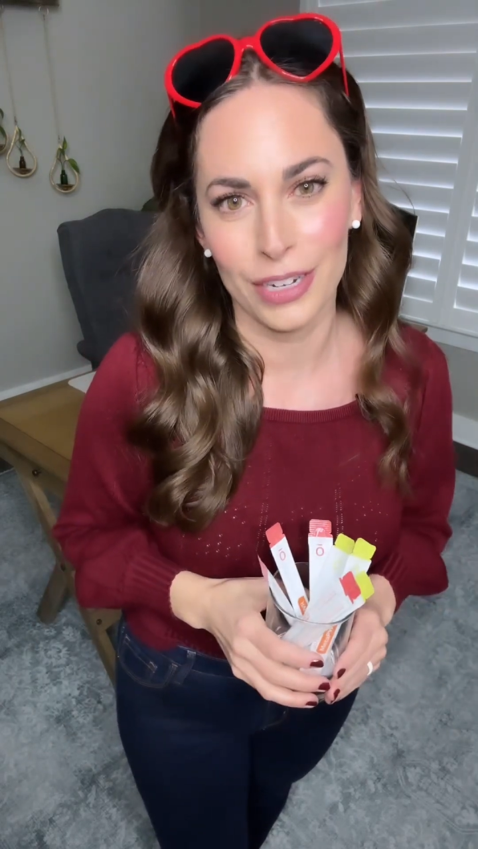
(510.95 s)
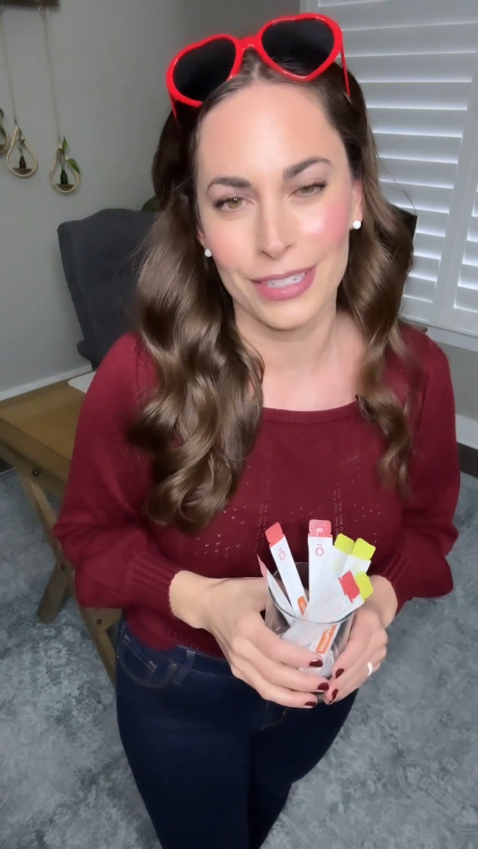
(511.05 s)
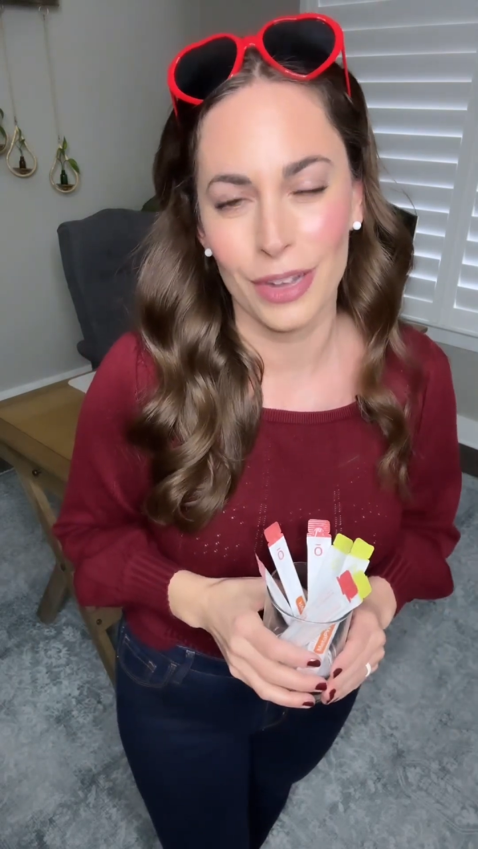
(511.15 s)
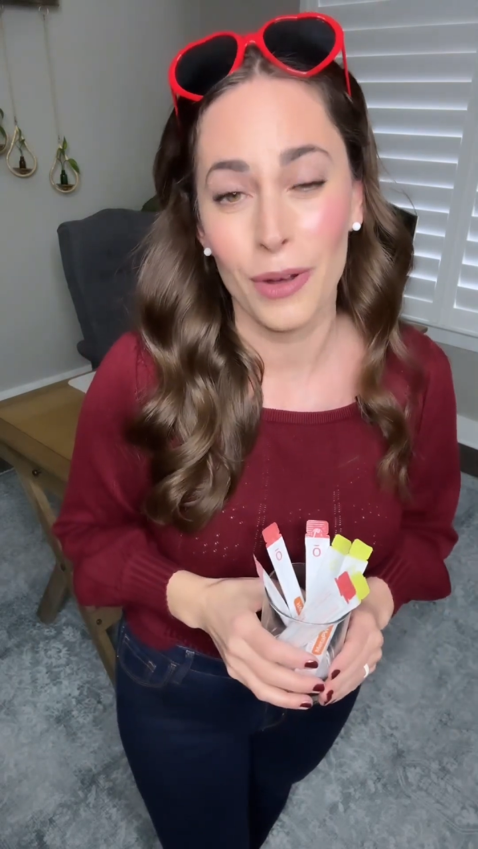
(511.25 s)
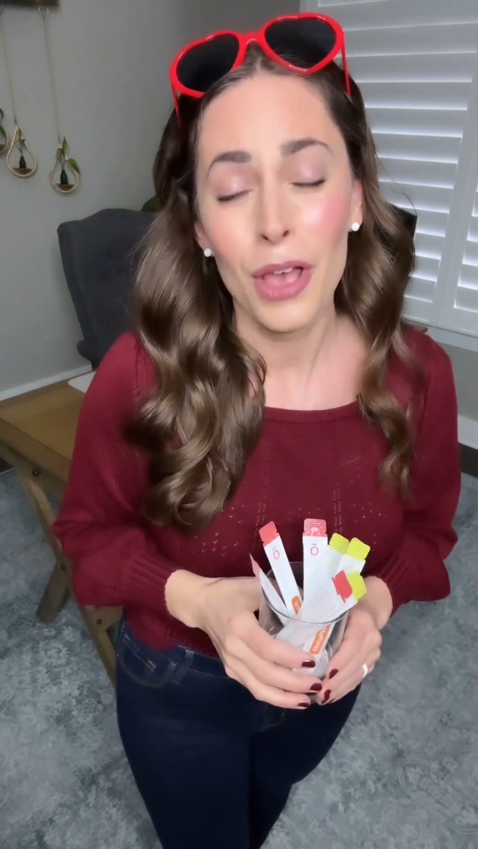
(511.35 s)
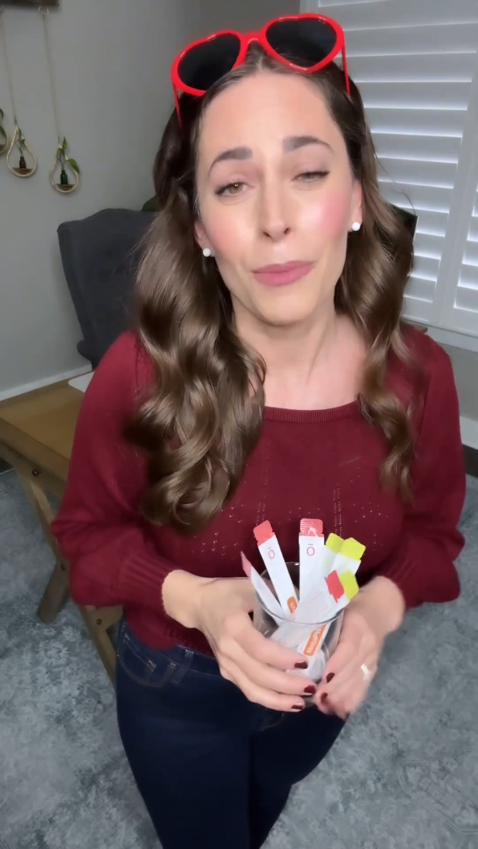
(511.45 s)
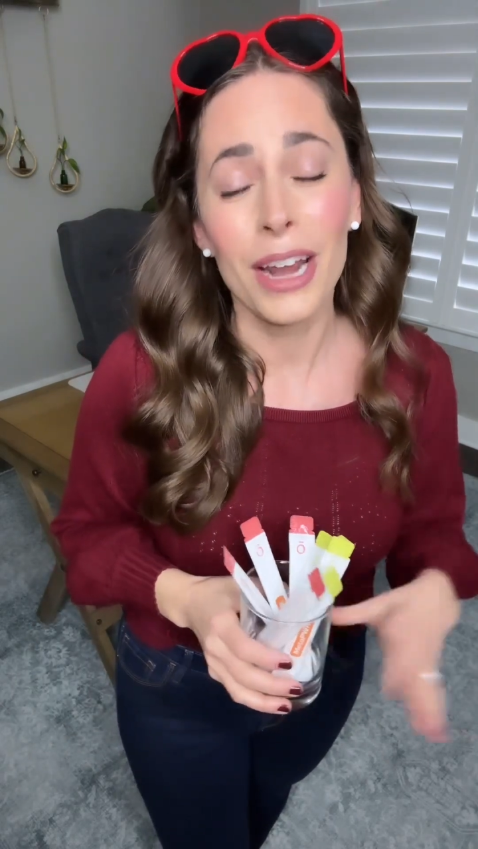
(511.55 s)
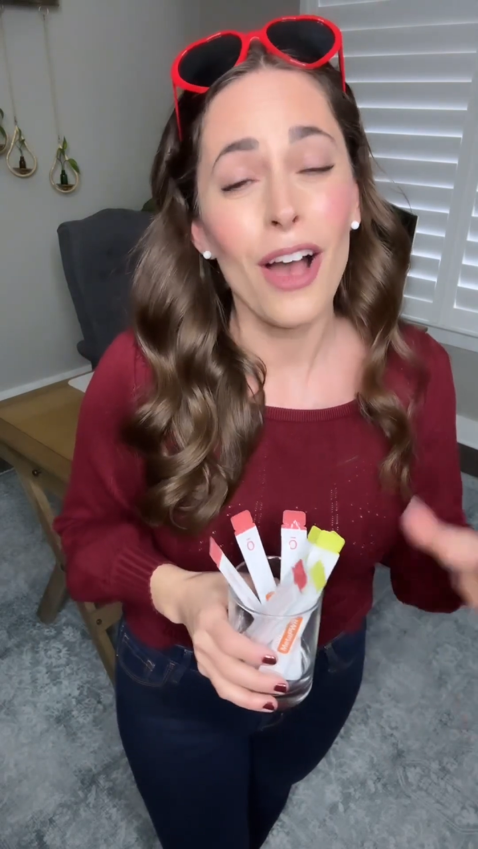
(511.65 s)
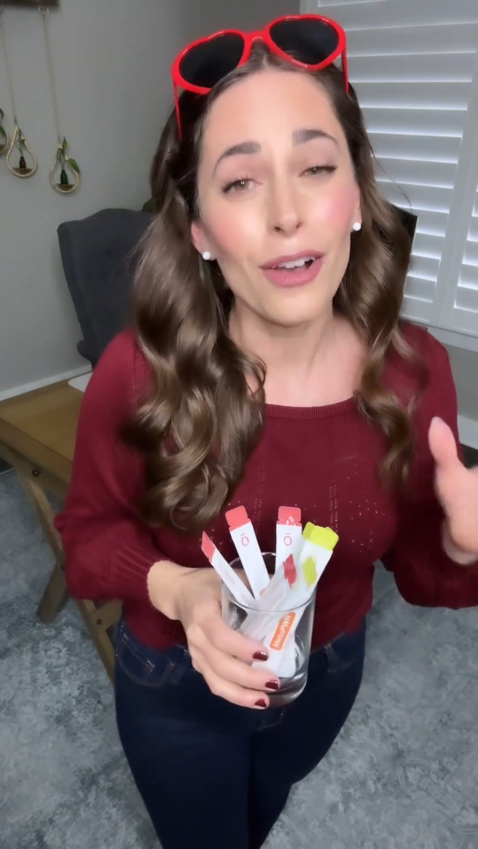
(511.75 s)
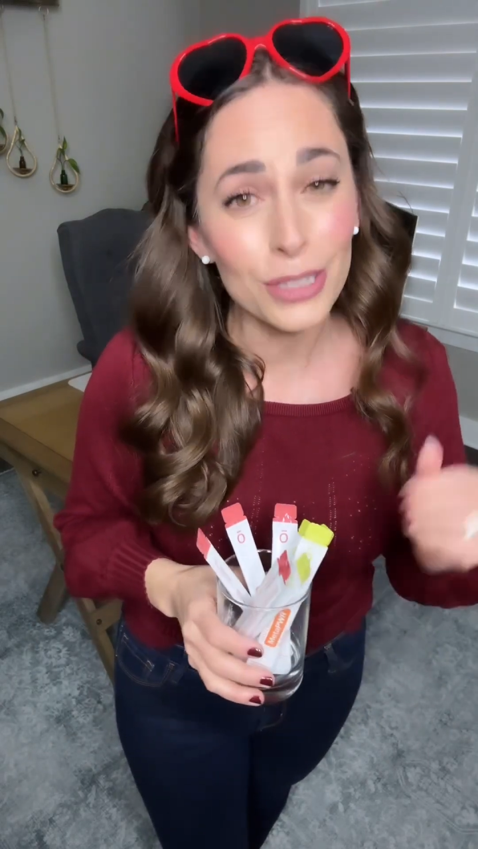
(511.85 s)
So what
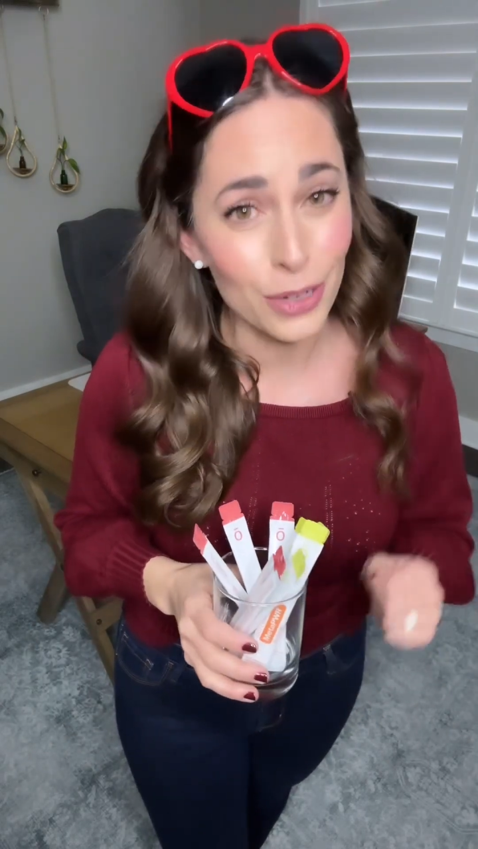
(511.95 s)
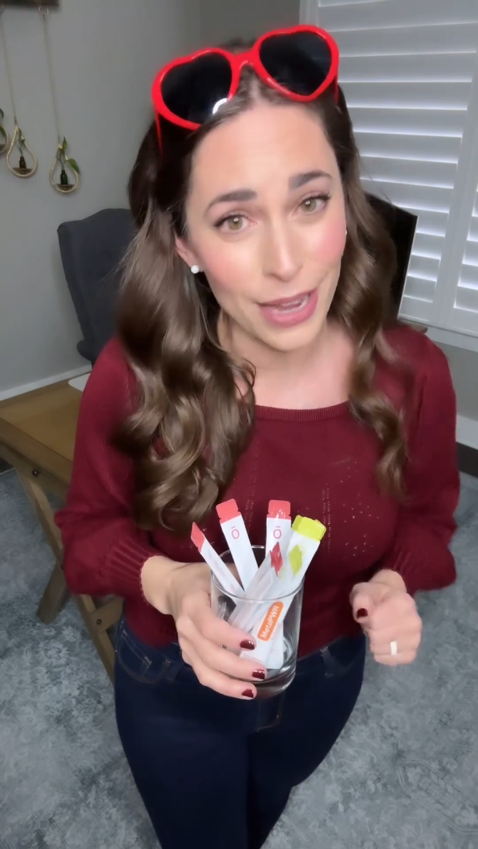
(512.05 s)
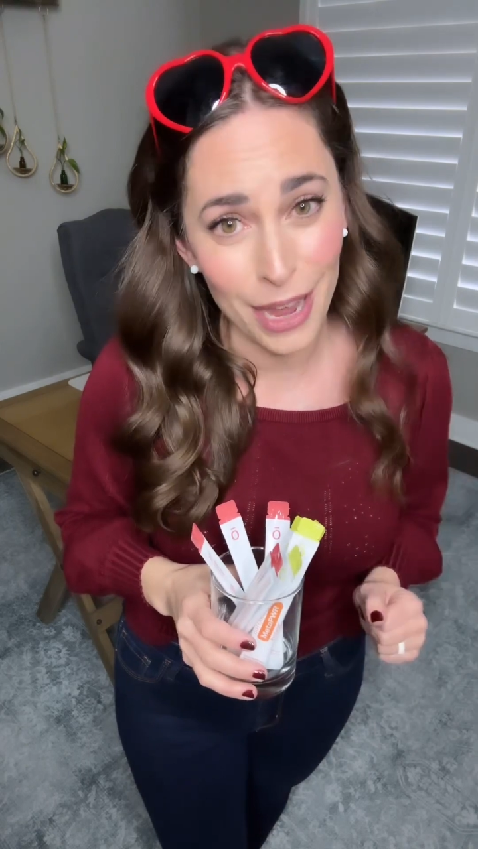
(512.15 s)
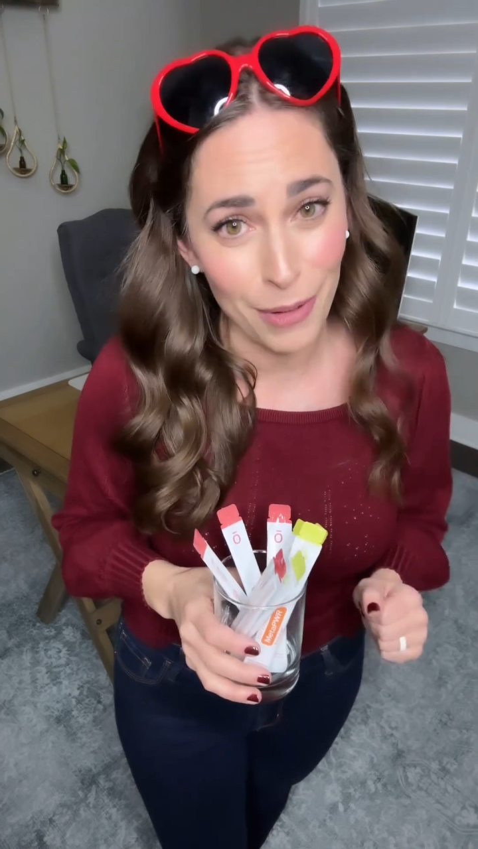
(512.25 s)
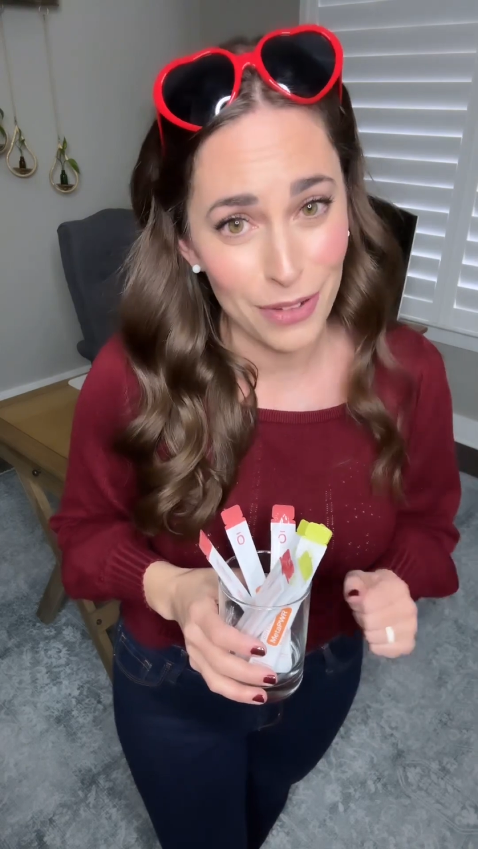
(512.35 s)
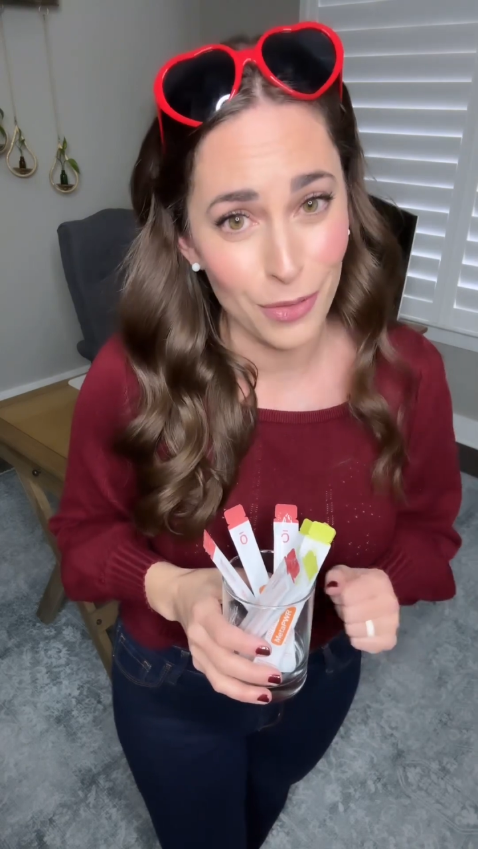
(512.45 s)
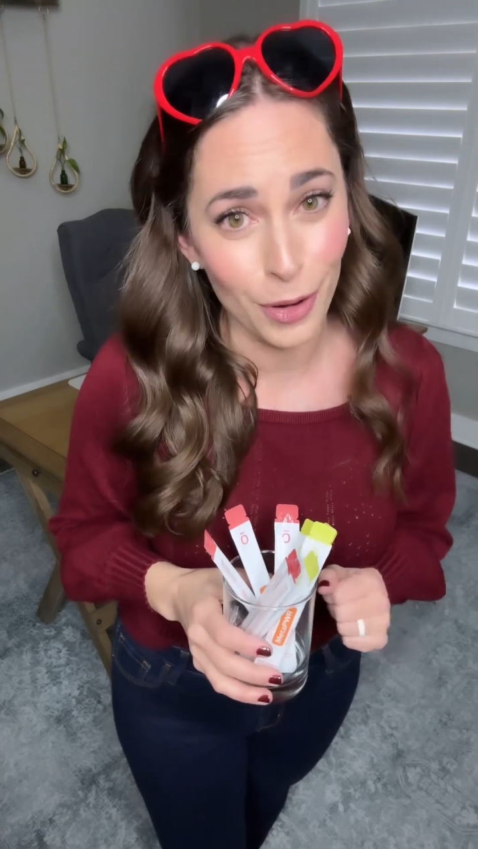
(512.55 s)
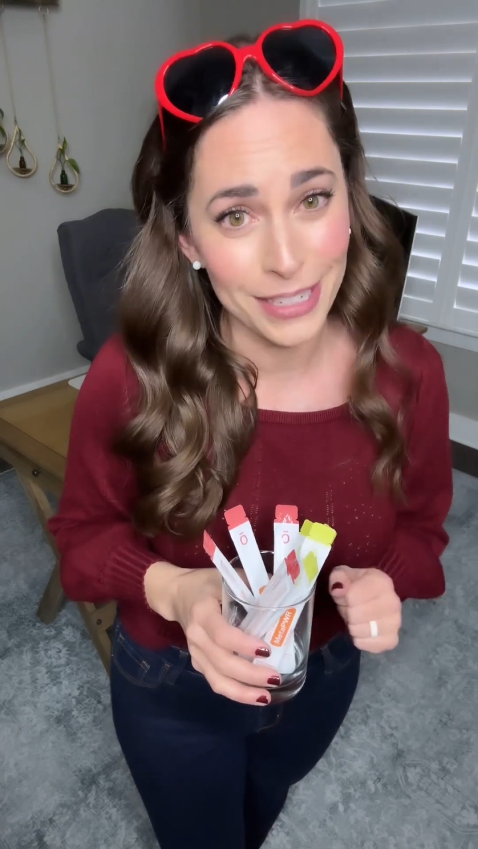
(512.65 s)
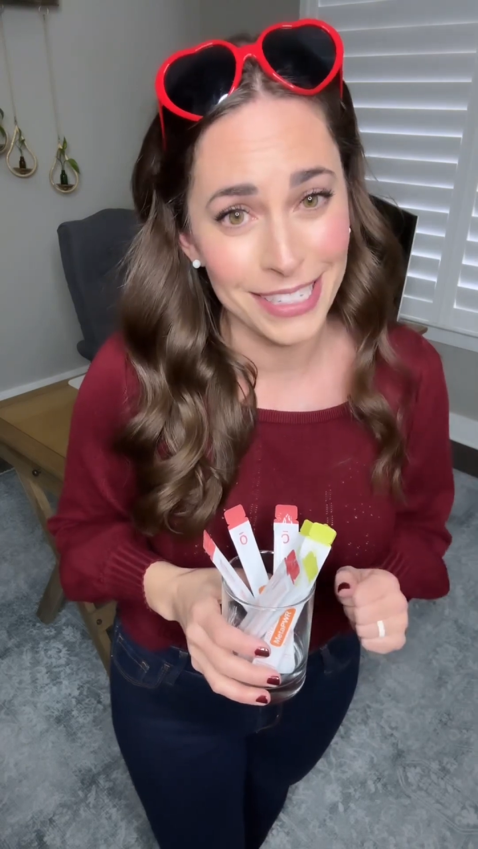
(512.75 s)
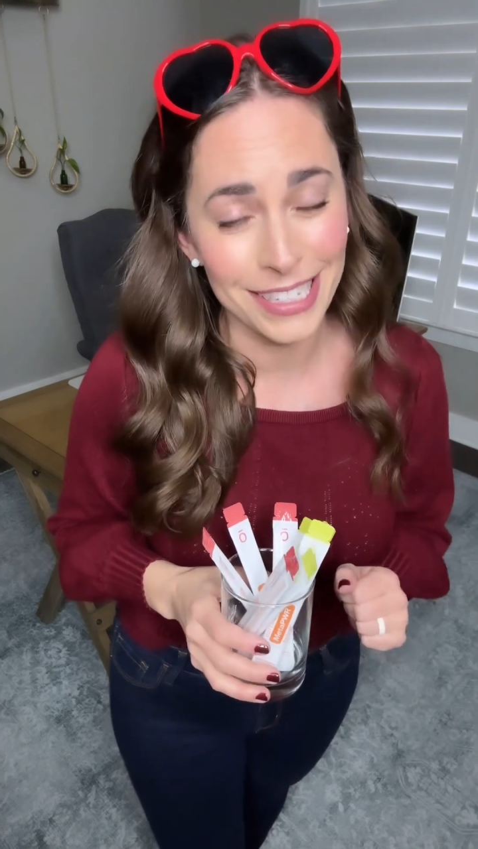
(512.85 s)
I also can't wait for
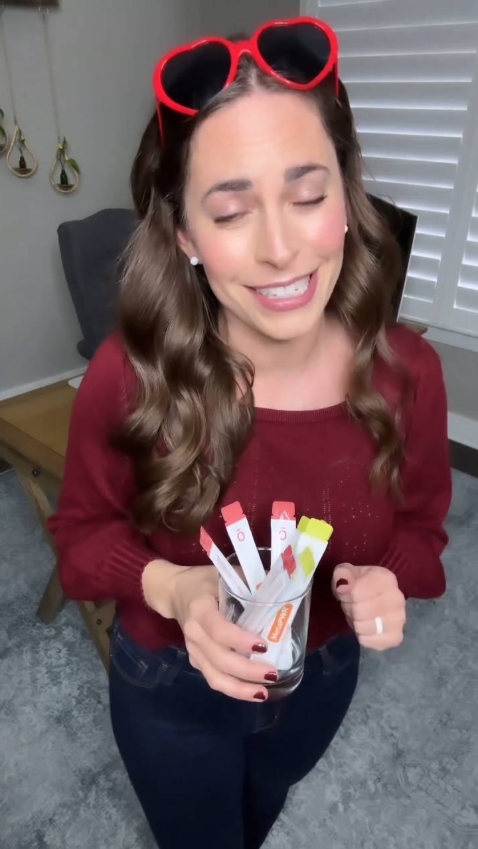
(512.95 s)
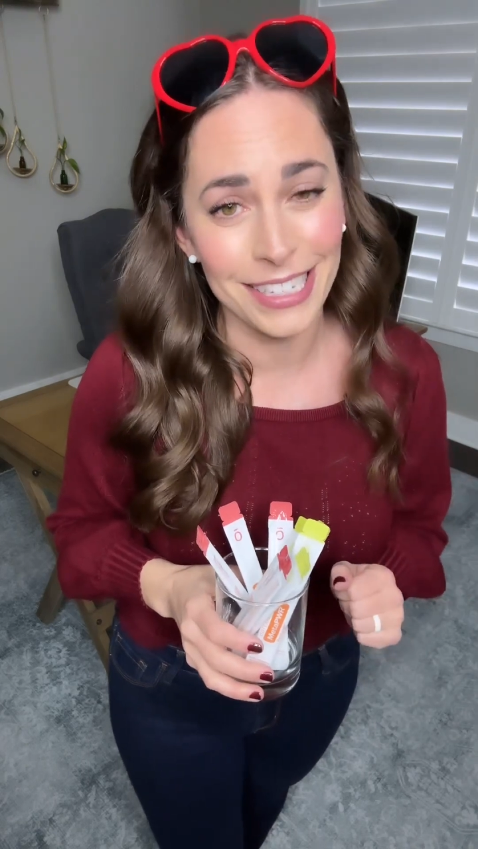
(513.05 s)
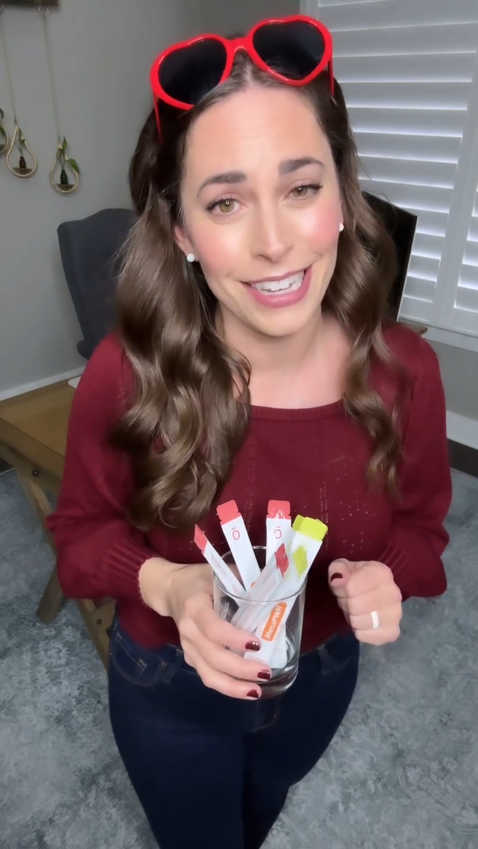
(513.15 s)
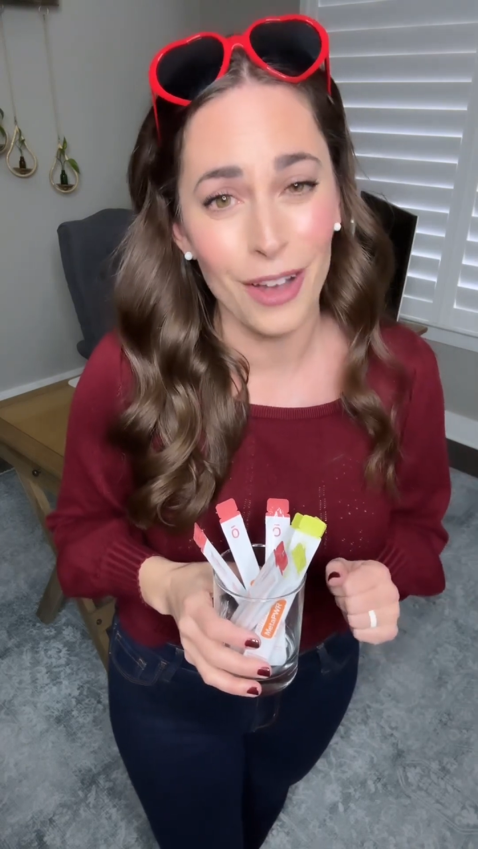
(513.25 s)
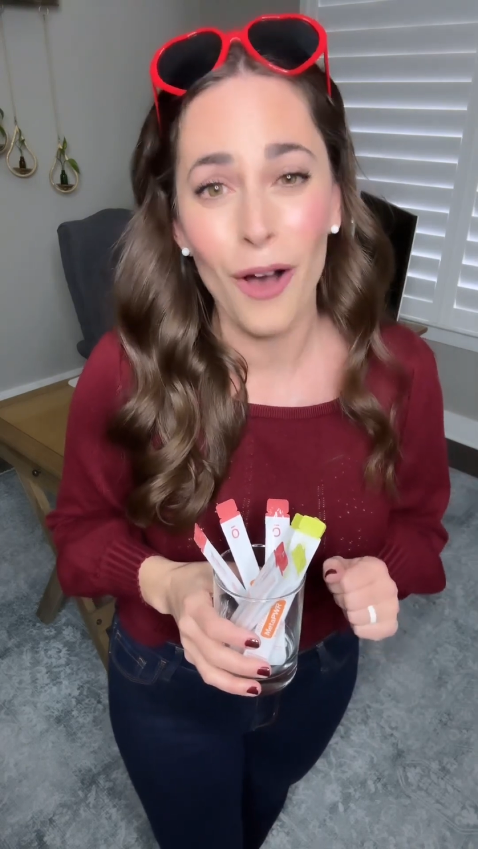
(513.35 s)
is to see